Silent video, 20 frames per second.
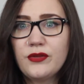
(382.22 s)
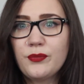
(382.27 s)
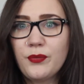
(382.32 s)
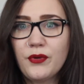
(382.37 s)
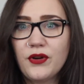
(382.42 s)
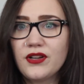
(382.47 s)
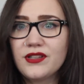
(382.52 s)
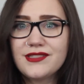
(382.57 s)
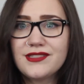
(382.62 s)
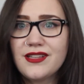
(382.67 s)

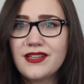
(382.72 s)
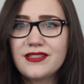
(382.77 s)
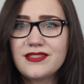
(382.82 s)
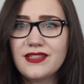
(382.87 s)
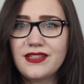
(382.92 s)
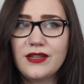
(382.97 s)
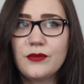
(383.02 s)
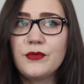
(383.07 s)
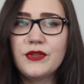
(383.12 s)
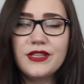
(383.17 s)
process.
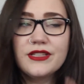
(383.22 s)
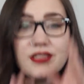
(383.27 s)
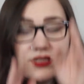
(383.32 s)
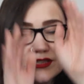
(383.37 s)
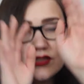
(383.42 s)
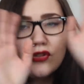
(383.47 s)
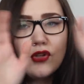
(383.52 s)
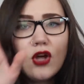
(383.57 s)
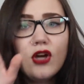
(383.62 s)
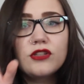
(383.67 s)
Like it's
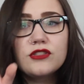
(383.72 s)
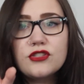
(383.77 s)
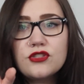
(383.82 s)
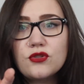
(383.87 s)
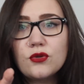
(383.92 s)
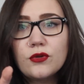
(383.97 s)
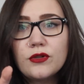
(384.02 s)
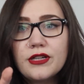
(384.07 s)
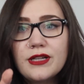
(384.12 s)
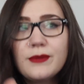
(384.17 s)
a long
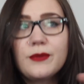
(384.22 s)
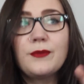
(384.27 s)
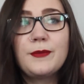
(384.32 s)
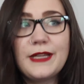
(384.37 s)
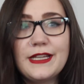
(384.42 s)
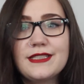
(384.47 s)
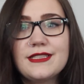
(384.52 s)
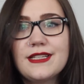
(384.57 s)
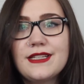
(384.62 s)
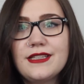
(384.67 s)
story, but
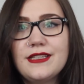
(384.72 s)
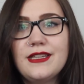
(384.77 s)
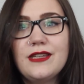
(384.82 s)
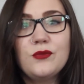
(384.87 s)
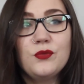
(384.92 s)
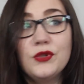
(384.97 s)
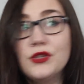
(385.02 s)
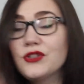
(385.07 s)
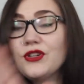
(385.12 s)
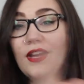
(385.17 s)

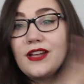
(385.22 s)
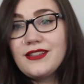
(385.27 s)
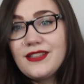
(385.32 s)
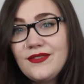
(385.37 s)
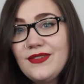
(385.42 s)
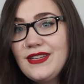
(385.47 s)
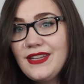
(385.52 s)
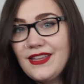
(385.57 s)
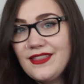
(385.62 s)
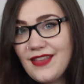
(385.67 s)
basically we were not
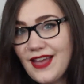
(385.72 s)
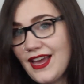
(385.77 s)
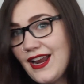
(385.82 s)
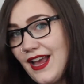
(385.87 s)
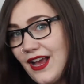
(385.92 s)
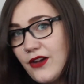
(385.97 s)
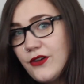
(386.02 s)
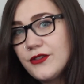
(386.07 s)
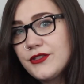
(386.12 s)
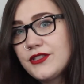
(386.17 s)
living in that
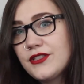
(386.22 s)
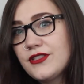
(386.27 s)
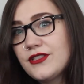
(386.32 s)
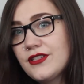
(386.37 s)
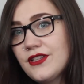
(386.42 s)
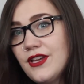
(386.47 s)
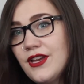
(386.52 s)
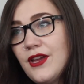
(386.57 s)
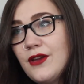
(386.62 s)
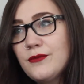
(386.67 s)

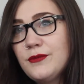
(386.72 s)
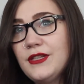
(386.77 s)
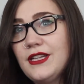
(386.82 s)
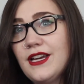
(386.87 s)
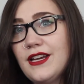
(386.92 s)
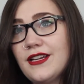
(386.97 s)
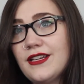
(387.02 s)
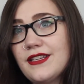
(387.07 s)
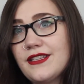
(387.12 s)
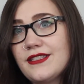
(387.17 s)
house
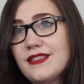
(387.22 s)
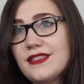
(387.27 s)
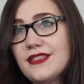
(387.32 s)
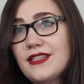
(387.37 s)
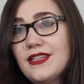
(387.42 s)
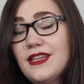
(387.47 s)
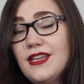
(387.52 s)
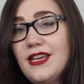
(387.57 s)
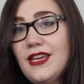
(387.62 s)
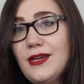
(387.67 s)
because
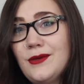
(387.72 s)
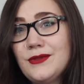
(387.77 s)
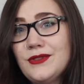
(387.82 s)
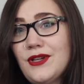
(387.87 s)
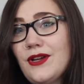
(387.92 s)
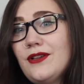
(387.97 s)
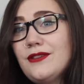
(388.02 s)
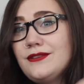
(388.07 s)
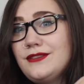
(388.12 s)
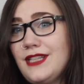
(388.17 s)
it was
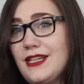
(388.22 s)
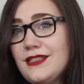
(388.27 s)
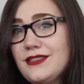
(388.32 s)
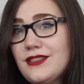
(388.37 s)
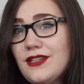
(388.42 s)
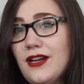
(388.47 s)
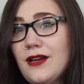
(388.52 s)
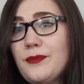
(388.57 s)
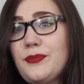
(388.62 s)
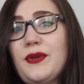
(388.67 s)
all
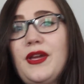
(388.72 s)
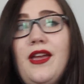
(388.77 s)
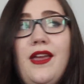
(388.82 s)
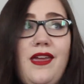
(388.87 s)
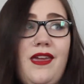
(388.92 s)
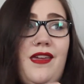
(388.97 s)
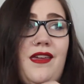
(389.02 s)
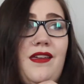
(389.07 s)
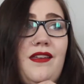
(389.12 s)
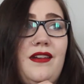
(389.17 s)
digged up
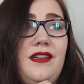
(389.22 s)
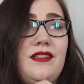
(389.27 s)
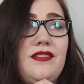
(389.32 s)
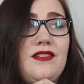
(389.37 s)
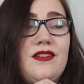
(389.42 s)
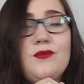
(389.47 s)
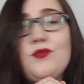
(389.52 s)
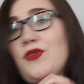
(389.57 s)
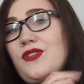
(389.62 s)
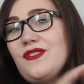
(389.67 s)
and
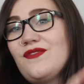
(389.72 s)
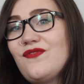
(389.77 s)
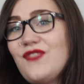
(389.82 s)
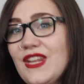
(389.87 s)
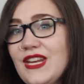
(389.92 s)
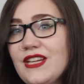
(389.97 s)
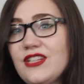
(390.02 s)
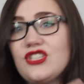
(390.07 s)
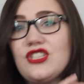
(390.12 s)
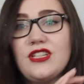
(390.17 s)
it wasn't
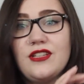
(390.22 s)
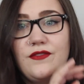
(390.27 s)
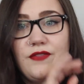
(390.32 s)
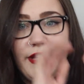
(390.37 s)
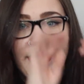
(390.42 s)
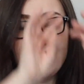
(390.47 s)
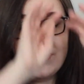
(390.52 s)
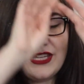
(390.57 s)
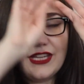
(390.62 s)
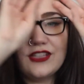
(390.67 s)
finished. And
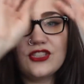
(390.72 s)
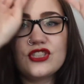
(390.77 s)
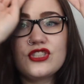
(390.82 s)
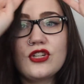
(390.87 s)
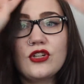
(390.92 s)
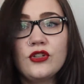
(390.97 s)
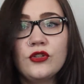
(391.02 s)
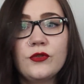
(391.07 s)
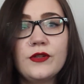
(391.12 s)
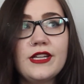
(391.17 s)
like they just
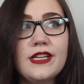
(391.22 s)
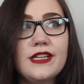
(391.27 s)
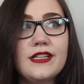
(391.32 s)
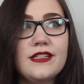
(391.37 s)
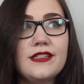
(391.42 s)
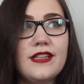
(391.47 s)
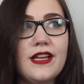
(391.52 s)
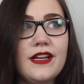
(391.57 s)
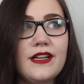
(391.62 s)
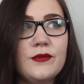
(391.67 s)

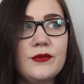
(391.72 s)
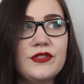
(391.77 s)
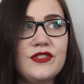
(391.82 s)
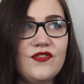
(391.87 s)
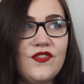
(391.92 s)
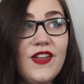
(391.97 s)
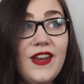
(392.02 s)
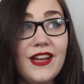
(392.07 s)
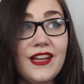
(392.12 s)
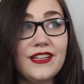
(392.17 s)
agreed that it was
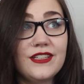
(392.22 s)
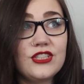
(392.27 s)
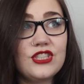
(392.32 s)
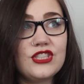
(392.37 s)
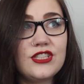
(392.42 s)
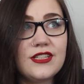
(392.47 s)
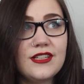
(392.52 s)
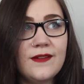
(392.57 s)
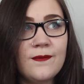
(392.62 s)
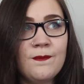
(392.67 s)

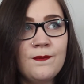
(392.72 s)
finished